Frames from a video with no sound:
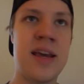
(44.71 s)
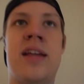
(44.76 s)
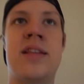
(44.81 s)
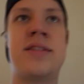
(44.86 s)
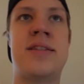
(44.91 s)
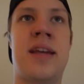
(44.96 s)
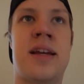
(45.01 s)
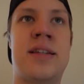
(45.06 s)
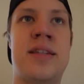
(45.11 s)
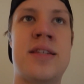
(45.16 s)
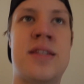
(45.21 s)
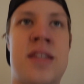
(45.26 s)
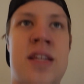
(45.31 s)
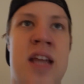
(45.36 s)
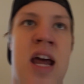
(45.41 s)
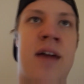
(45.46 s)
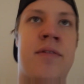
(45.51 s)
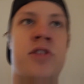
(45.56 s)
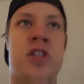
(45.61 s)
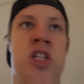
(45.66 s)
and six is the
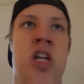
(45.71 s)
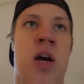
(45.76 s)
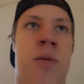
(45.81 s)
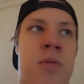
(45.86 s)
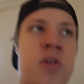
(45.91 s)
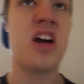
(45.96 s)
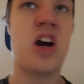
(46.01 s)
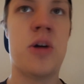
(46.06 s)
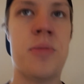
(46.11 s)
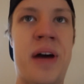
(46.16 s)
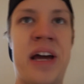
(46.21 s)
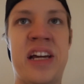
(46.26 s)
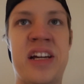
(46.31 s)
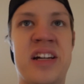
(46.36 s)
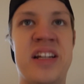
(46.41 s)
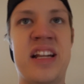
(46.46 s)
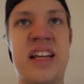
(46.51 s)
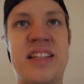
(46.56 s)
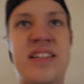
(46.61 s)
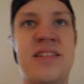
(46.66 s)
devil's number. Oh my
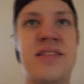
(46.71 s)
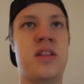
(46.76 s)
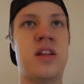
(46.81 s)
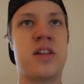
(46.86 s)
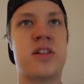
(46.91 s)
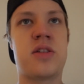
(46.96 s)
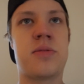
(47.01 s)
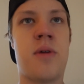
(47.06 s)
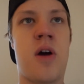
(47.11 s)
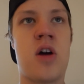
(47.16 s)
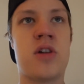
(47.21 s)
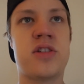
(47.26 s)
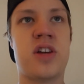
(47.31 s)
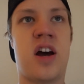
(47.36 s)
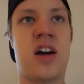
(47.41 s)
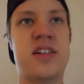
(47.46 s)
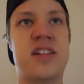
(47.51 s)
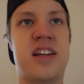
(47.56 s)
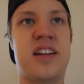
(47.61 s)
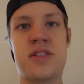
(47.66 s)
goodness. And tomorrow's
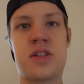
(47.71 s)
haunted.